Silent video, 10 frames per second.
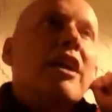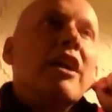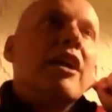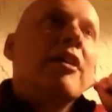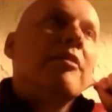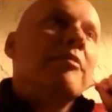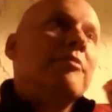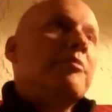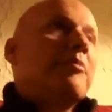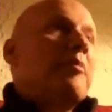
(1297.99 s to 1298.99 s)
uh,
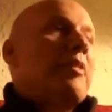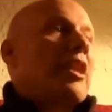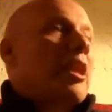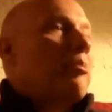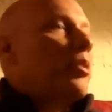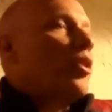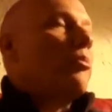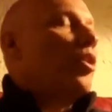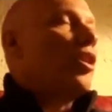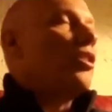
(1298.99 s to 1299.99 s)
named Bill
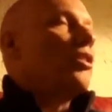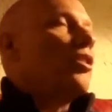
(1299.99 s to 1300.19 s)
Moore